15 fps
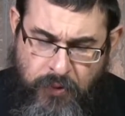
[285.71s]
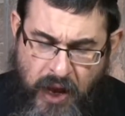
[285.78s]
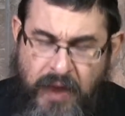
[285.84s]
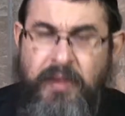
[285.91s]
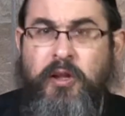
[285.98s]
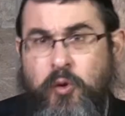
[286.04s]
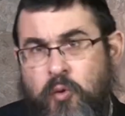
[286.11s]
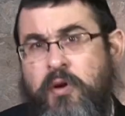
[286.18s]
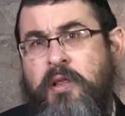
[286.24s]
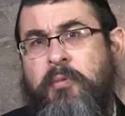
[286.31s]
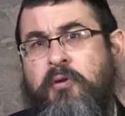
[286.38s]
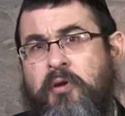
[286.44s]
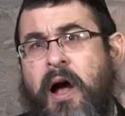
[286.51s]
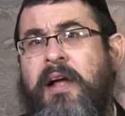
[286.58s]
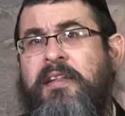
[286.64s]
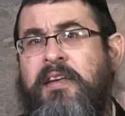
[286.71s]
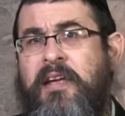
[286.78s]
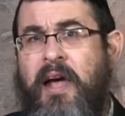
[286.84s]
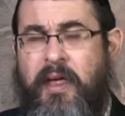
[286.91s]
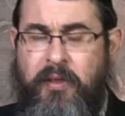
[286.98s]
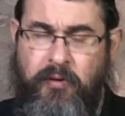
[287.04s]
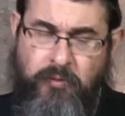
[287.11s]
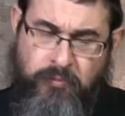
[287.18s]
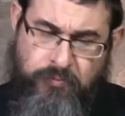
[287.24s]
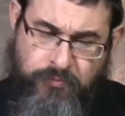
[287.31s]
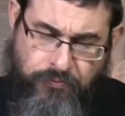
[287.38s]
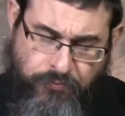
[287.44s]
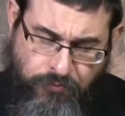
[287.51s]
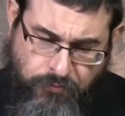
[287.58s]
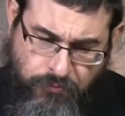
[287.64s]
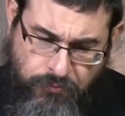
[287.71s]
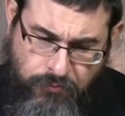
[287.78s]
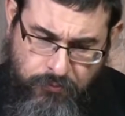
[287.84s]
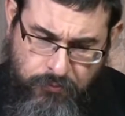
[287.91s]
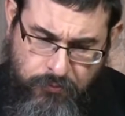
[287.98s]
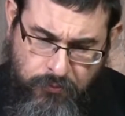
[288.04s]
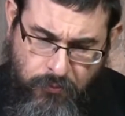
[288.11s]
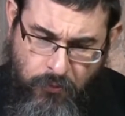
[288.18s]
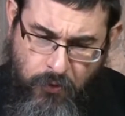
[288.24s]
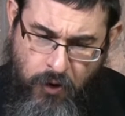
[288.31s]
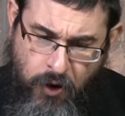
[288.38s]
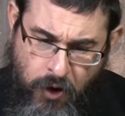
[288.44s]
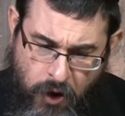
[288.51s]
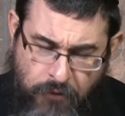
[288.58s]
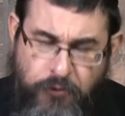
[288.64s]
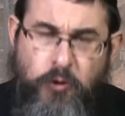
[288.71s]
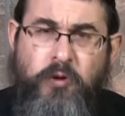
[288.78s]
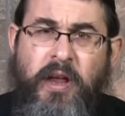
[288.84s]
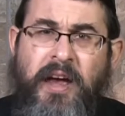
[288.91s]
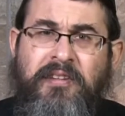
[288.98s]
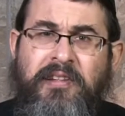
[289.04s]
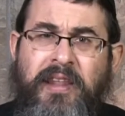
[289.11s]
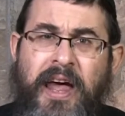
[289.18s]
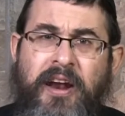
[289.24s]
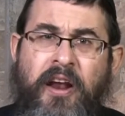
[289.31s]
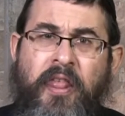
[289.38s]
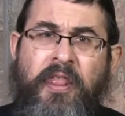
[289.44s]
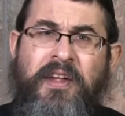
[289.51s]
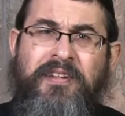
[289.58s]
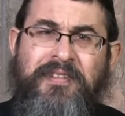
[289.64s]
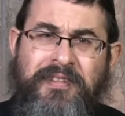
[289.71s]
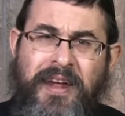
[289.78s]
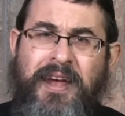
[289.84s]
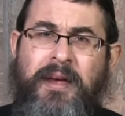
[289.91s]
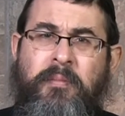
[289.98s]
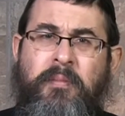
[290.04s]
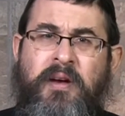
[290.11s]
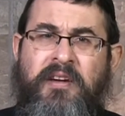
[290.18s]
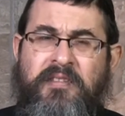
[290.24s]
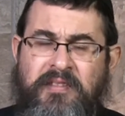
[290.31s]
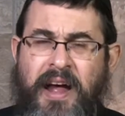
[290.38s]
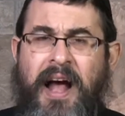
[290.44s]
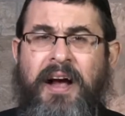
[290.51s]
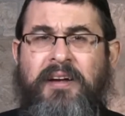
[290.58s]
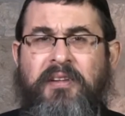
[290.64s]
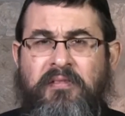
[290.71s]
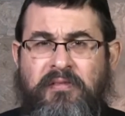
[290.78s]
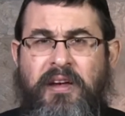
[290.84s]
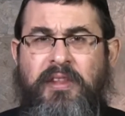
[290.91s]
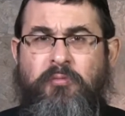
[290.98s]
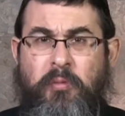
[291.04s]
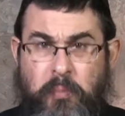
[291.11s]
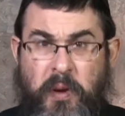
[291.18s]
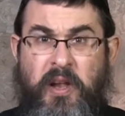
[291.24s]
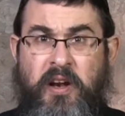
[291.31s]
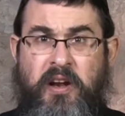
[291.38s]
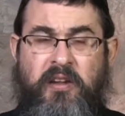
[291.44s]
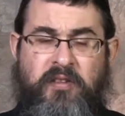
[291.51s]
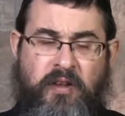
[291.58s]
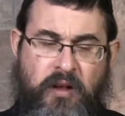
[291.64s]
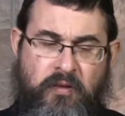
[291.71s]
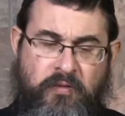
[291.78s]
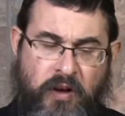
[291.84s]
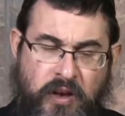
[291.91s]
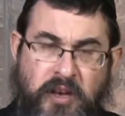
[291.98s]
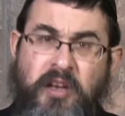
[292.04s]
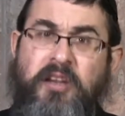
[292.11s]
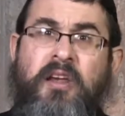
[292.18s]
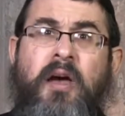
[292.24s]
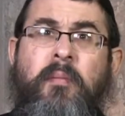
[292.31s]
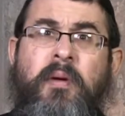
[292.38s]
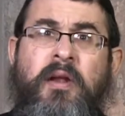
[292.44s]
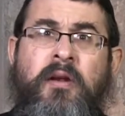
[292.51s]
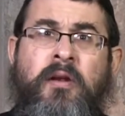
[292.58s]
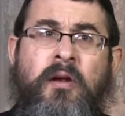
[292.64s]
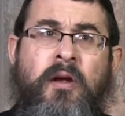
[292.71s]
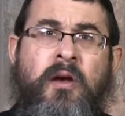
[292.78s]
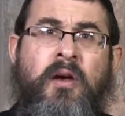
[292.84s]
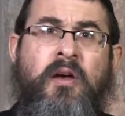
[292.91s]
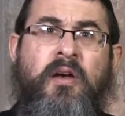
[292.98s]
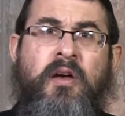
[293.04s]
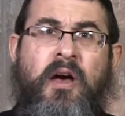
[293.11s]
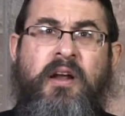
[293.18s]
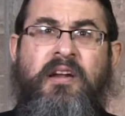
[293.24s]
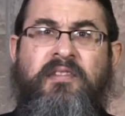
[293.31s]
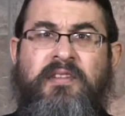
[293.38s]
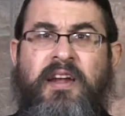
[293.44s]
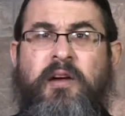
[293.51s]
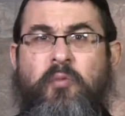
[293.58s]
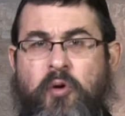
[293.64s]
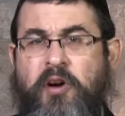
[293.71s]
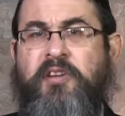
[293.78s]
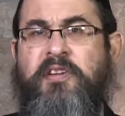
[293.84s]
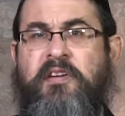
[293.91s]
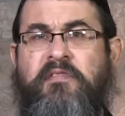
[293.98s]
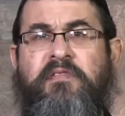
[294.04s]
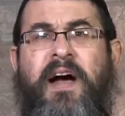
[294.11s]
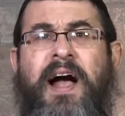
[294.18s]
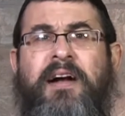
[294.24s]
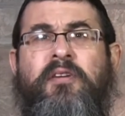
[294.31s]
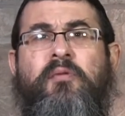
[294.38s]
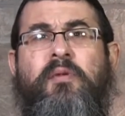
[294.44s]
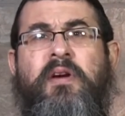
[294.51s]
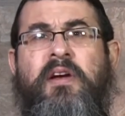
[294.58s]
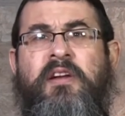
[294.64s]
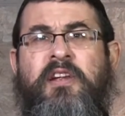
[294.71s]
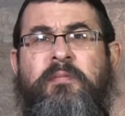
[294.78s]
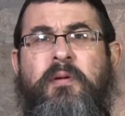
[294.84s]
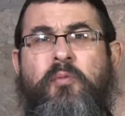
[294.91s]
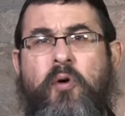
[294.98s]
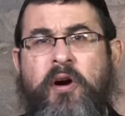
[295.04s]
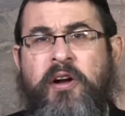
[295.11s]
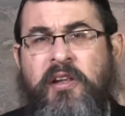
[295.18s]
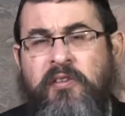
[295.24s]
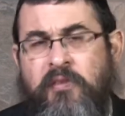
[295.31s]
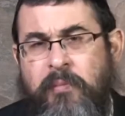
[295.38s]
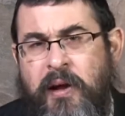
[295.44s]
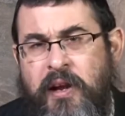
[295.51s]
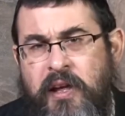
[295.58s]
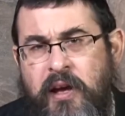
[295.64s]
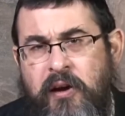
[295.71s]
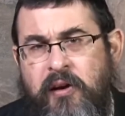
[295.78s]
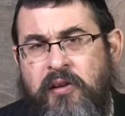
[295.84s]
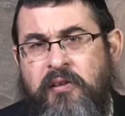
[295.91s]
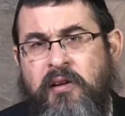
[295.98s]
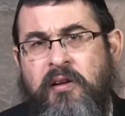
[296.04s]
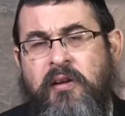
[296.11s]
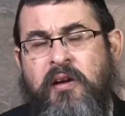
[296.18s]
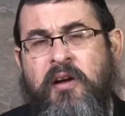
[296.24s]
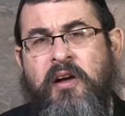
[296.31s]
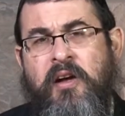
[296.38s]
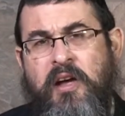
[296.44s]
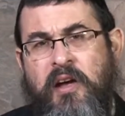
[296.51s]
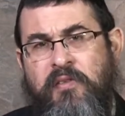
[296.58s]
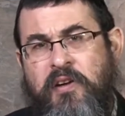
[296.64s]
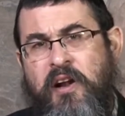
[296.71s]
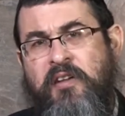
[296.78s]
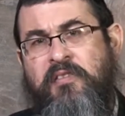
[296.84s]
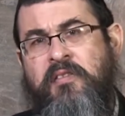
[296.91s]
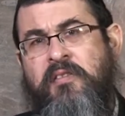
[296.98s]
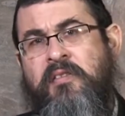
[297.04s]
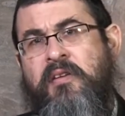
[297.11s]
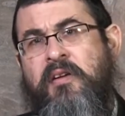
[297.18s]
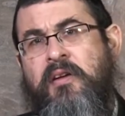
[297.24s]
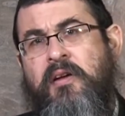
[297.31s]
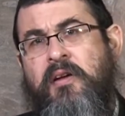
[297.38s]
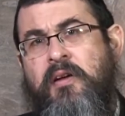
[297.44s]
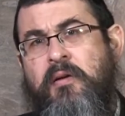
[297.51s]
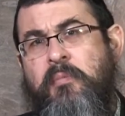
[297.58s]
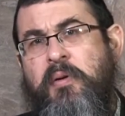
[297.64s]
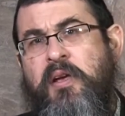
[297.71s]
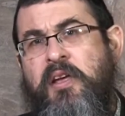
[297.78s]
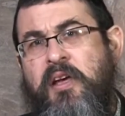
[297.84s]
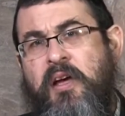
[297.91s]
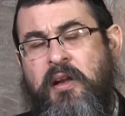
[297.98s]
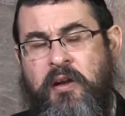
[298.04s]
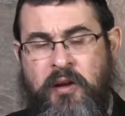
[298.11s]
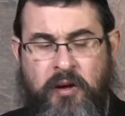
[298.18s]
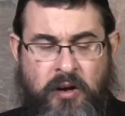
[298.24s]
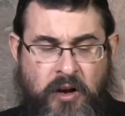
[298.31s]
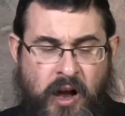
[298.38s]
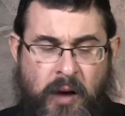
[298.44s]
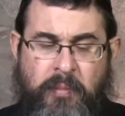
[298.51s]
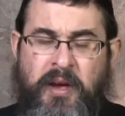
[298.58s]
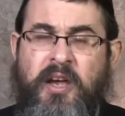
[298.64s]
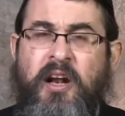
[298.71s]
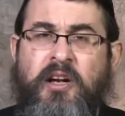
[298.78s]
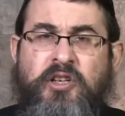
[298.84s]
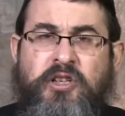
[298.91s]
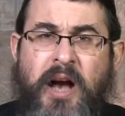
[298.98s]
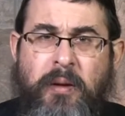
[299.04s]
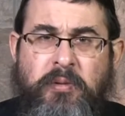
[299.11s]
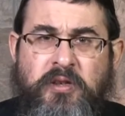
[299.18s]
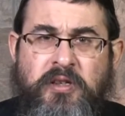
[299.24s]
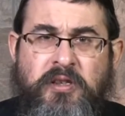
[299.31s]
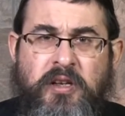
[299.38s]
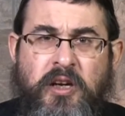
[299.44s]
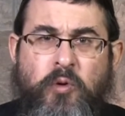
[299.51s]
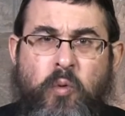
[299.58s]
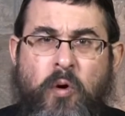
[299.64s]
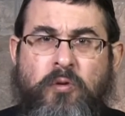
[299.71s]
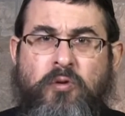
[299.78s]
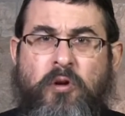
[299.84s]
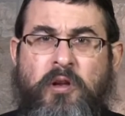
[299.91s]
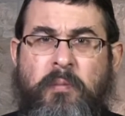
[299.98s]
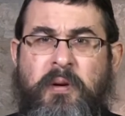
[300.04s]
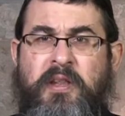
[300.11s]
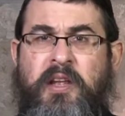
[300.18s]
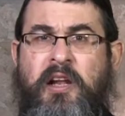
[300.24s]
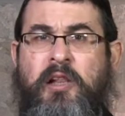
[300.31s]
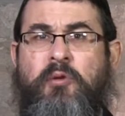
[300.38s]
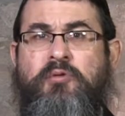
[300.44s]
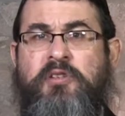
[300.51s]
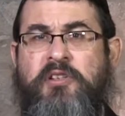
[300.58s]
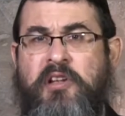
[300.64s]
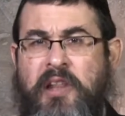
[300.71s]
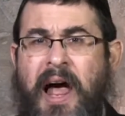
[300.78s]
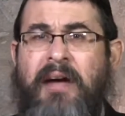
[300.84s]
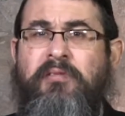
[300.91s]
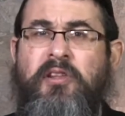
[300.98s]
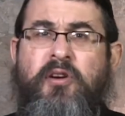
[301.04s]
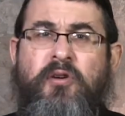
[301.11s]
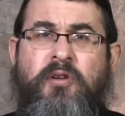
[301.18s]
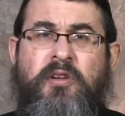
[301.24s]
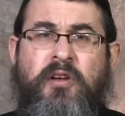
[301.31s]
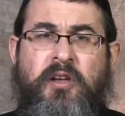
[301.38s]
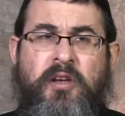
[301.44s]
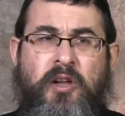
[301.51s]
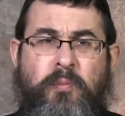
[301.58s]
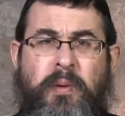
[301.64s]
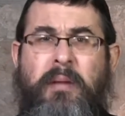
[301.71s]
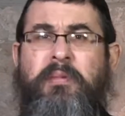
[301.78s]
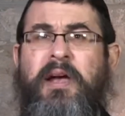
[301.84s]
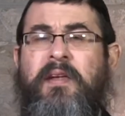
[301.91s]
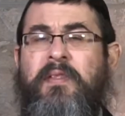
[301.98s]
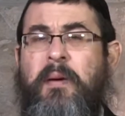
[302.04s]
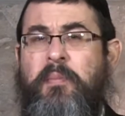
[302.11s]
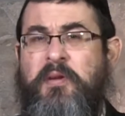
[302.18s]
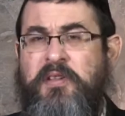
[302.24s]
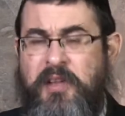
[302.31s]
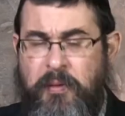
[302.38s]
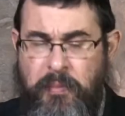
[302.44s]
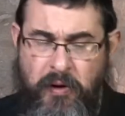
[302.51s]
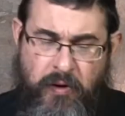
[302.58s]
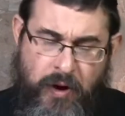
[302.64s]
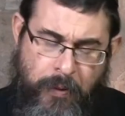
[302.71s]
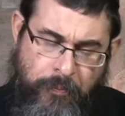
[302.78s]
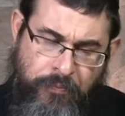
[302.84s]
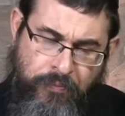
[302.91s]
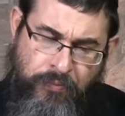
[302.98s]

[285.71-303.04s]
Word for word: And the two of them cried together. A few days later, the same exact event repeated itself. A yid came in and he said he works at a factory and he's been working there for many years, and if he doesn't begin coming in on Shabbos, it won't only be that he'll lose his livelihood, he'll probably end up in Siberia.